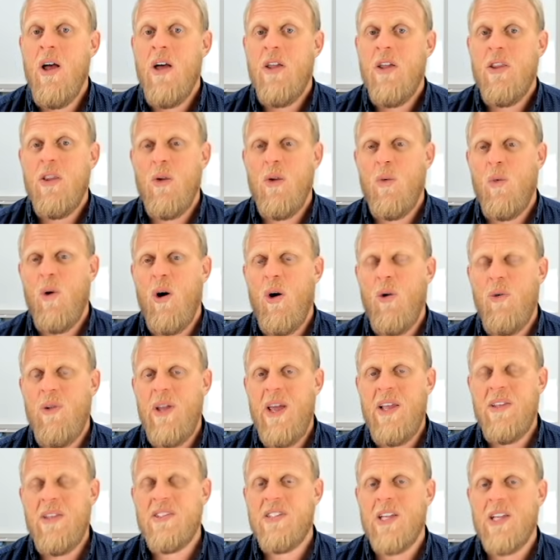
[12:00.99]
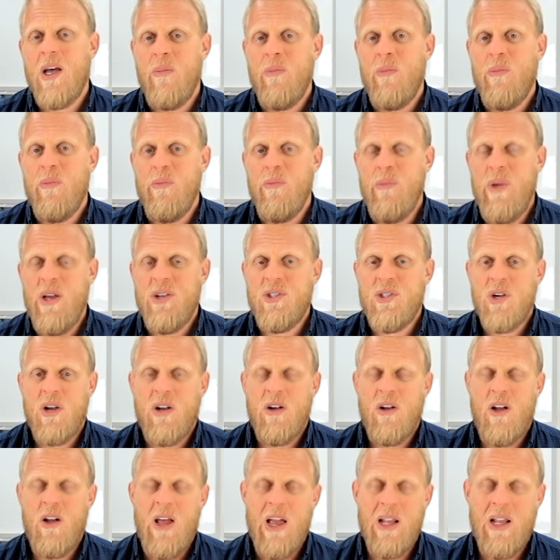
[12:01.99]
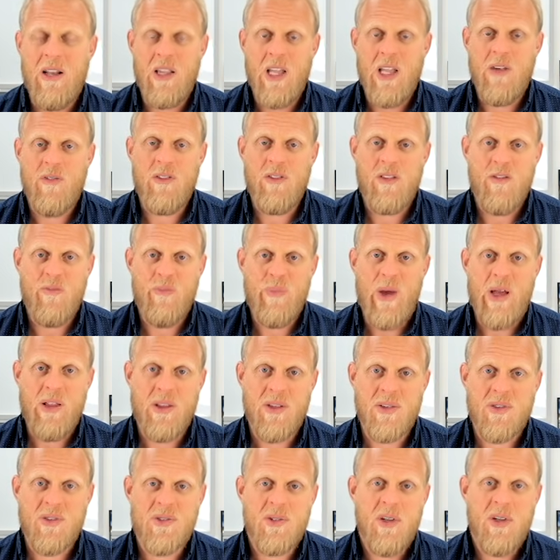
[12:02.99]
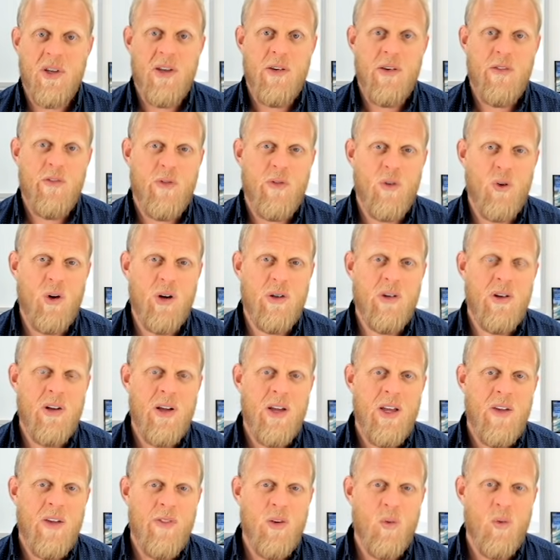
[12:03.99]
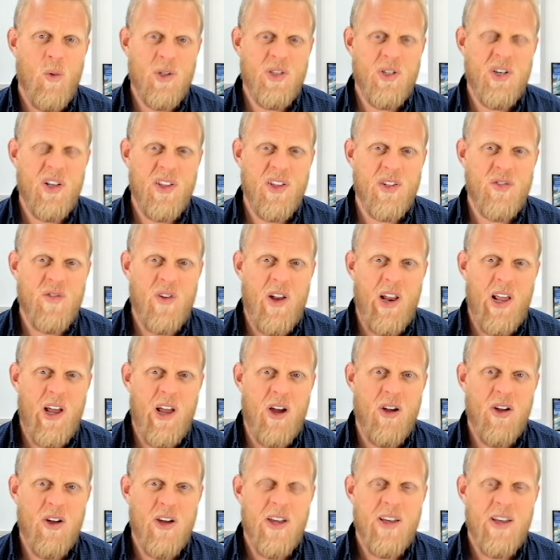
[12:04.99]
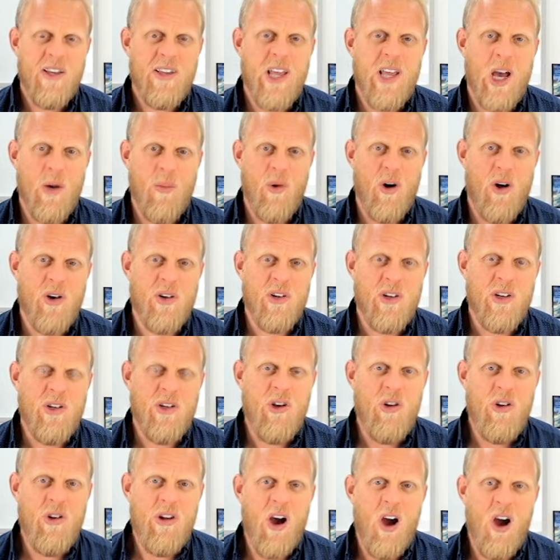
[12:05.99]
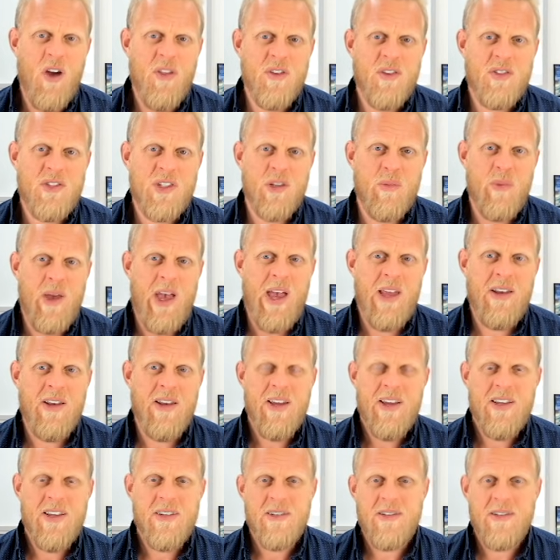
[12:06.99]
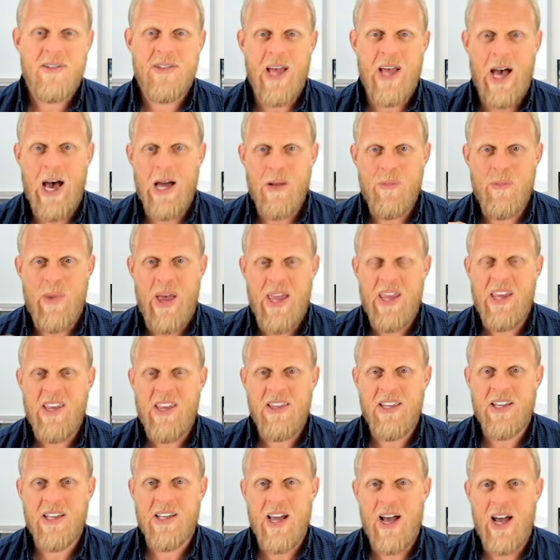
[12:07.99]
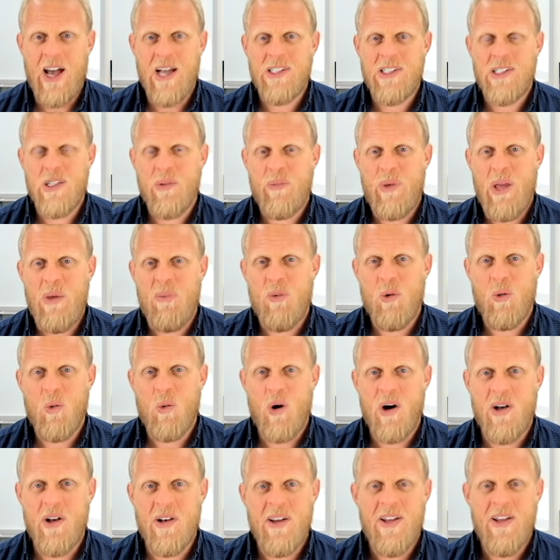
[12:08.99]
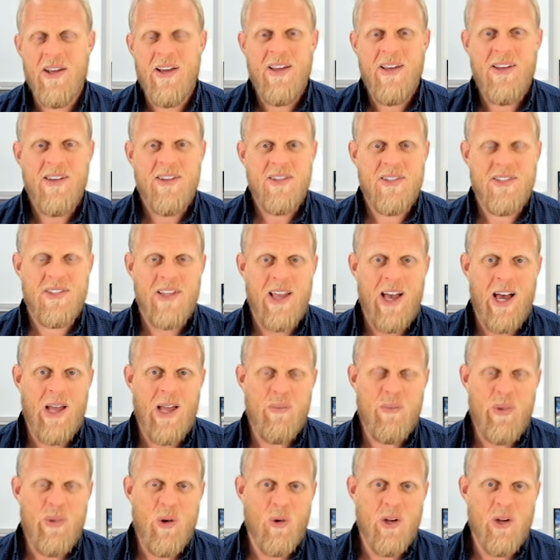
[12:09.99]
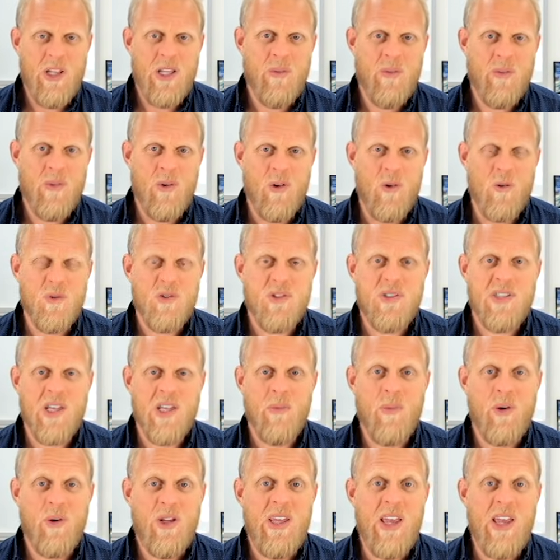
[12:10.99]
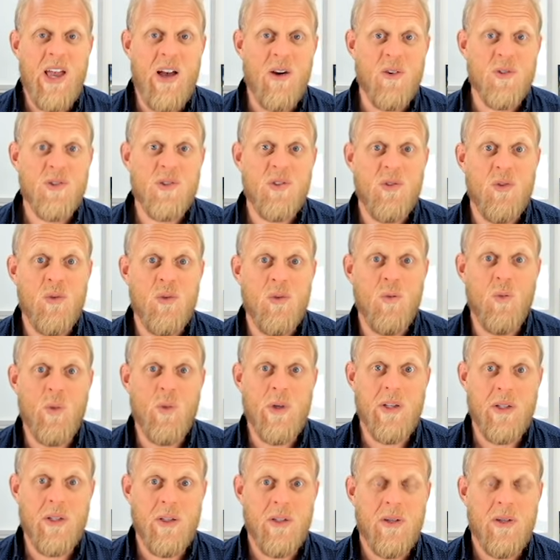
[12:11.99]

The world needs some measure and level of balance. Ford, if you're watching this video, come on, you know there's demand. Start making the cars that people want. Start building them or somebody else will.